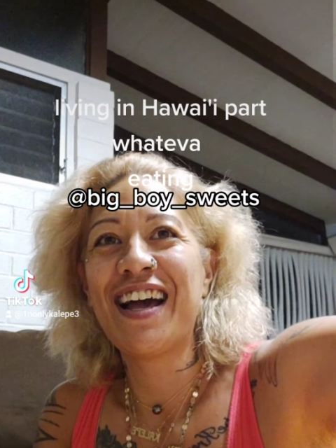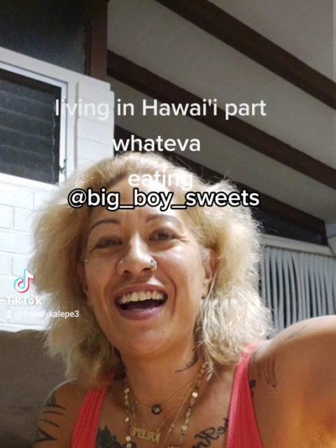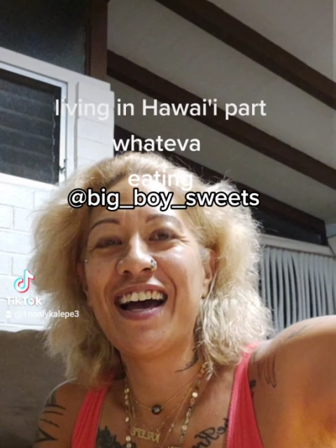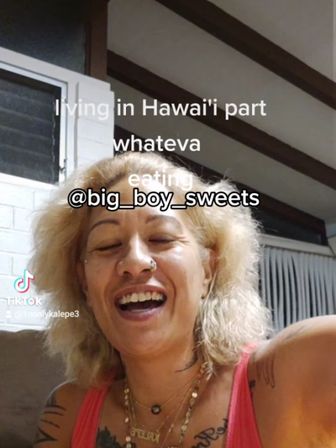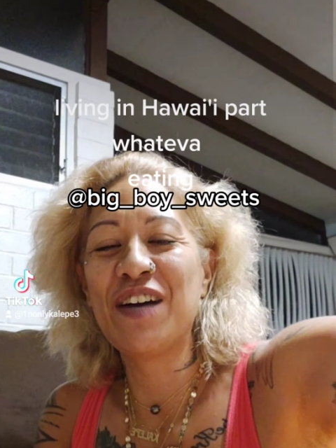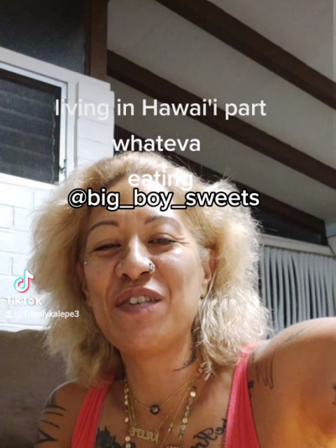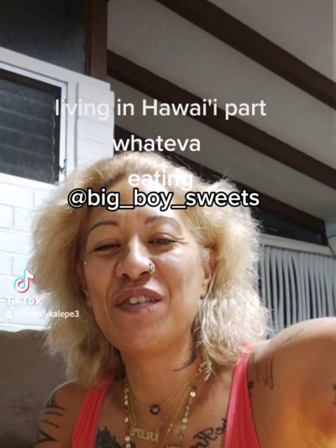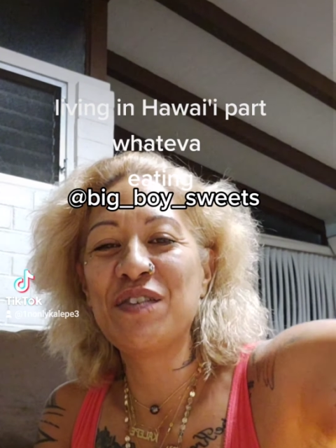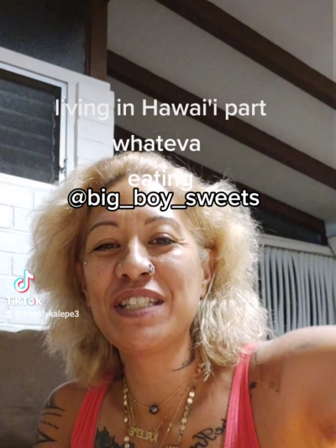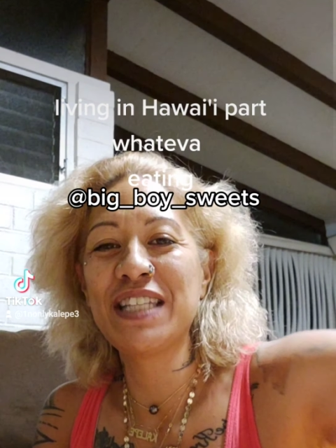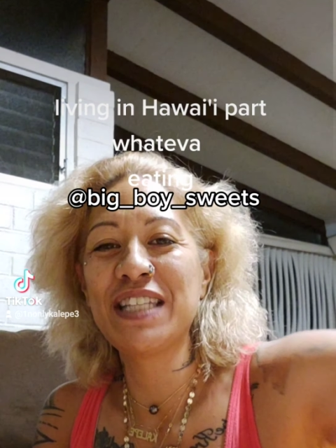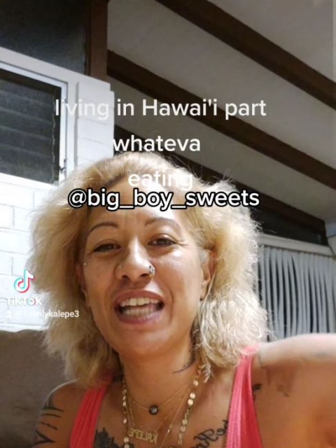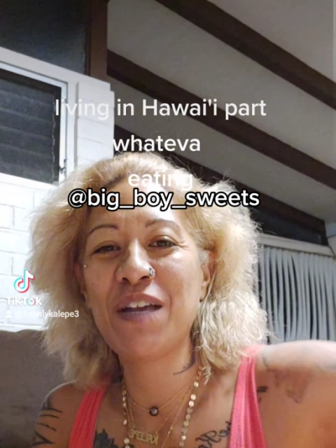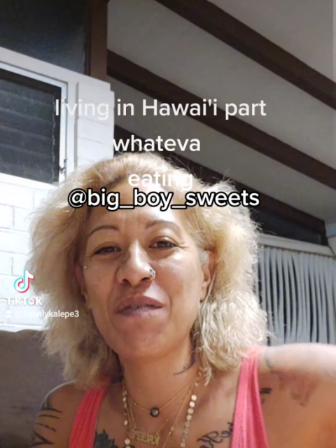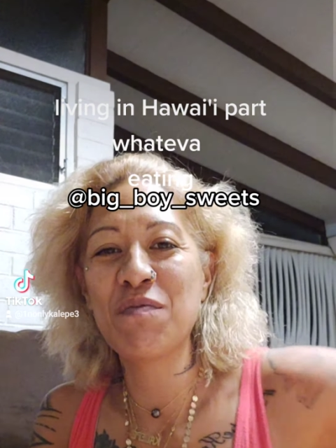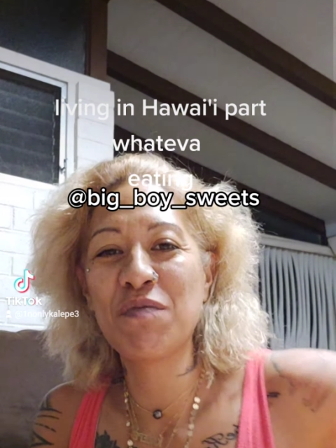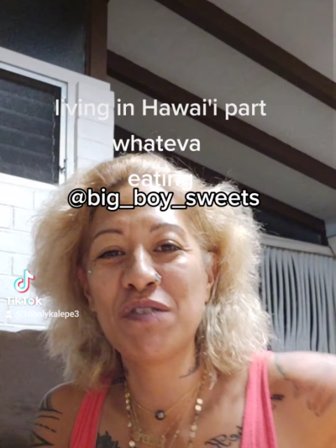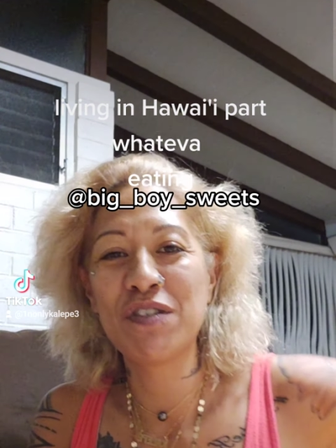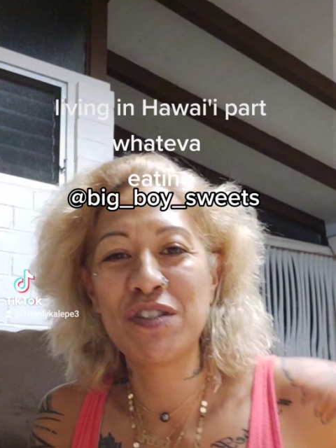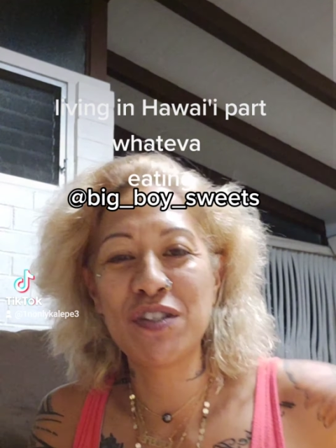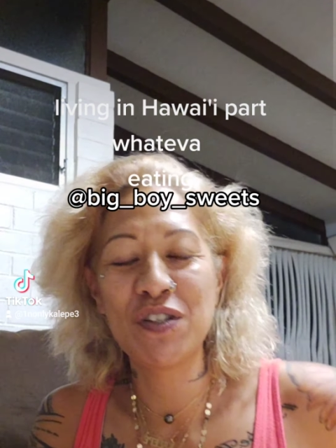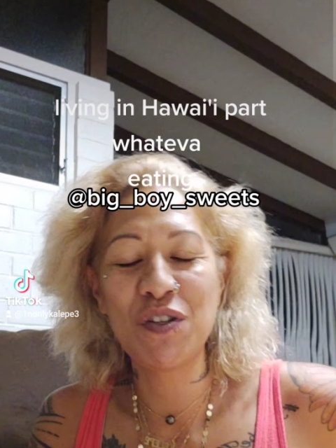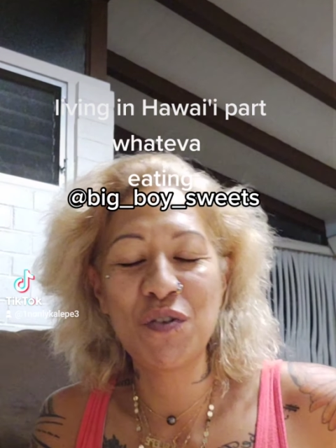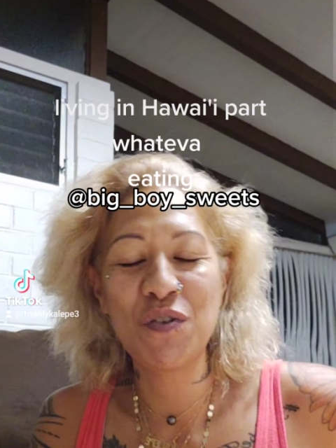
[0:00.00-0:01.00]
I was
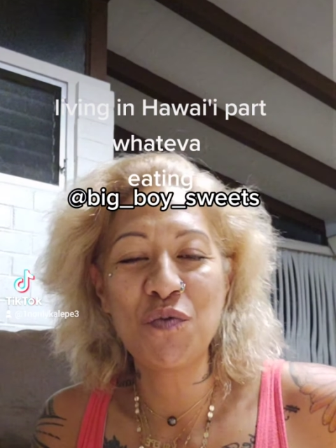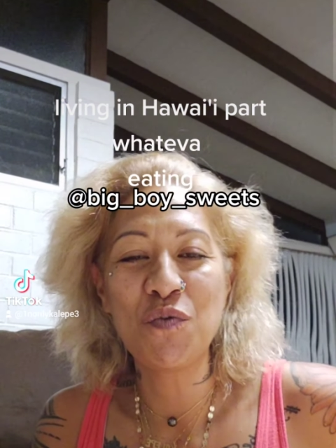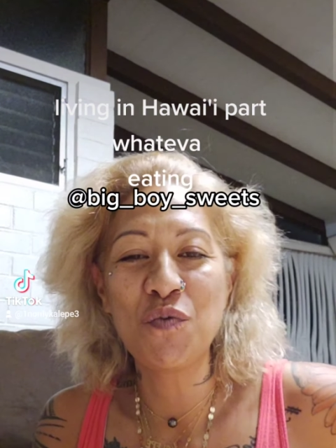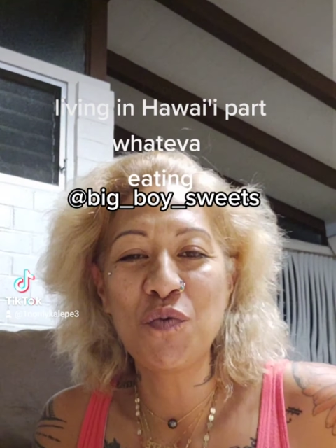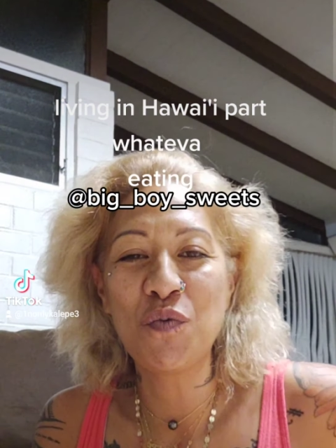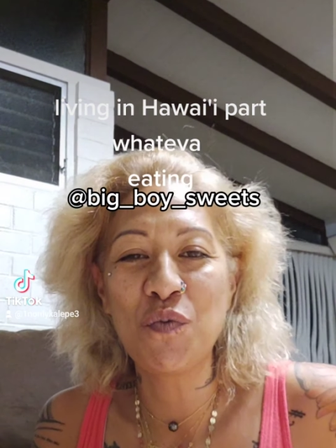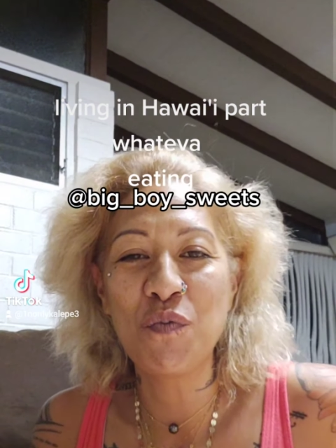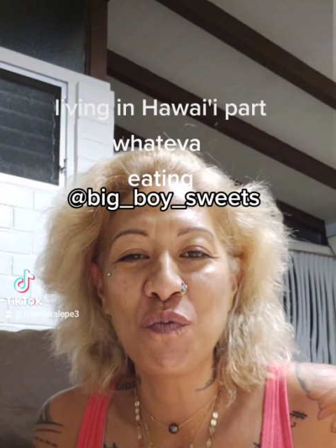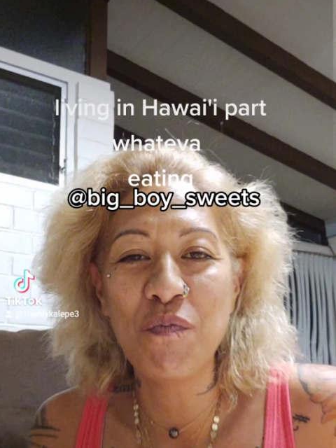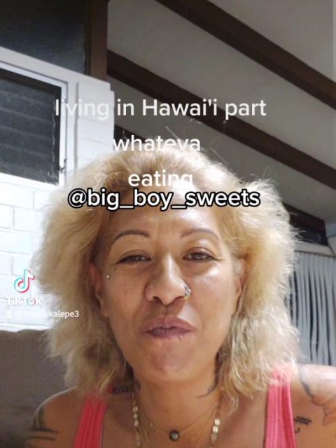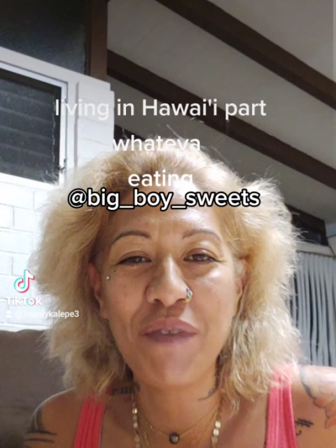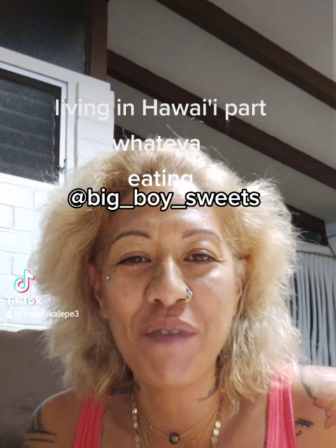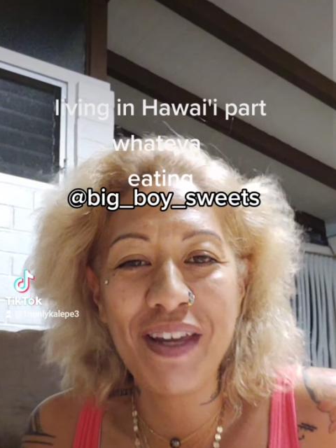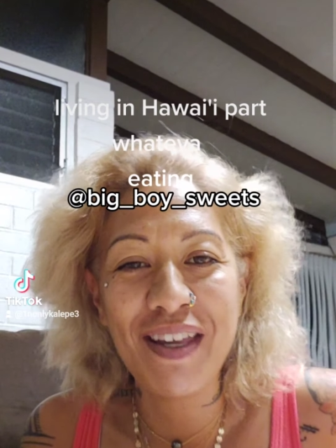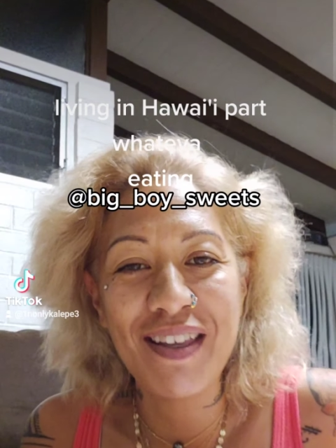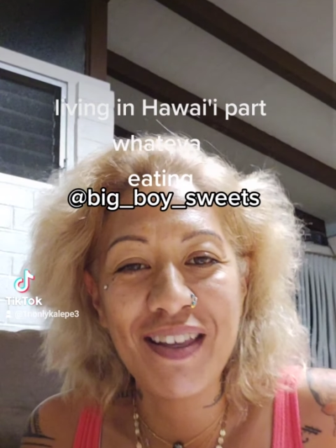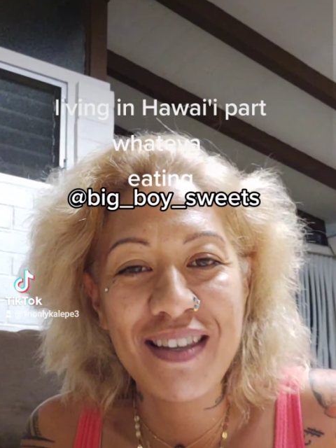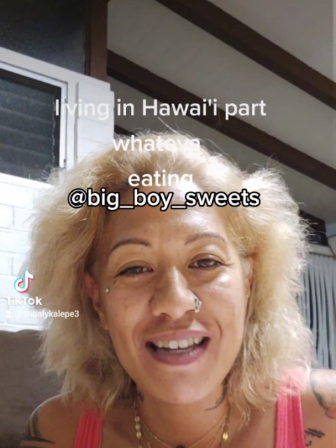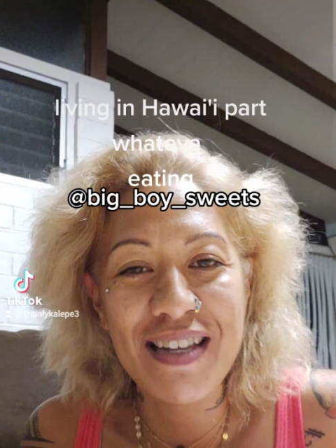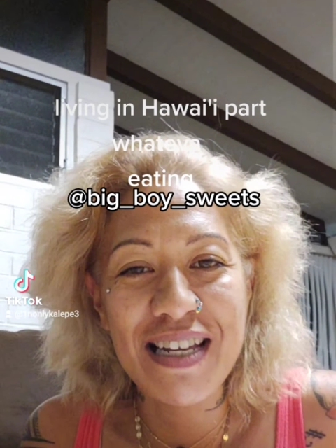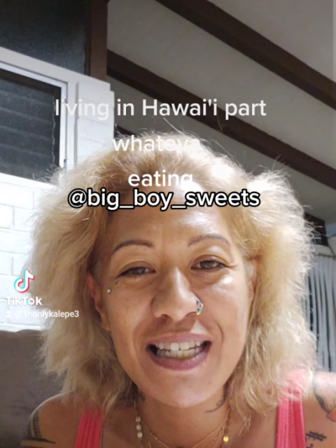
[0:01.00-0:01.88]
able to meet